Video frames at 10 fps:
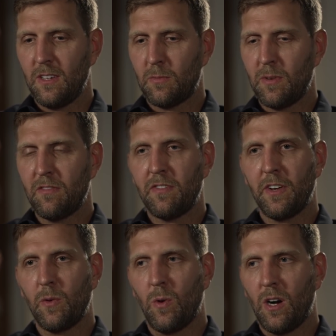been
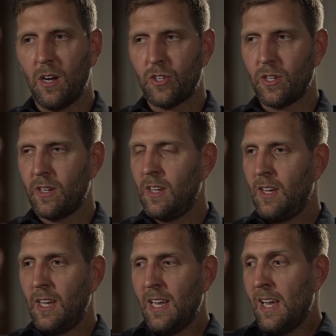fun to watch. And
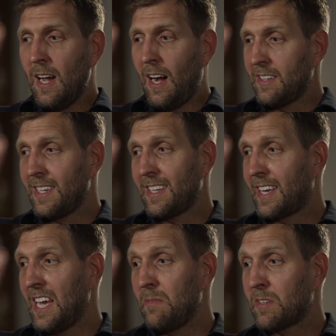I think the
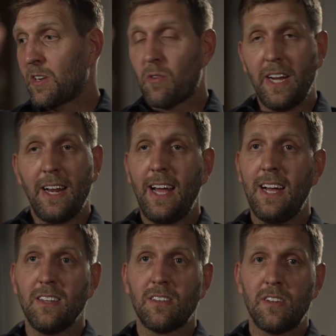game's in great
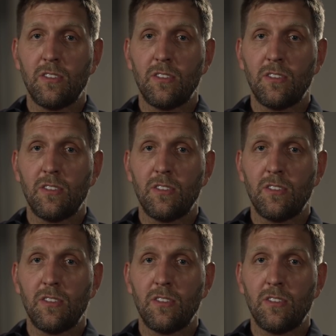hands.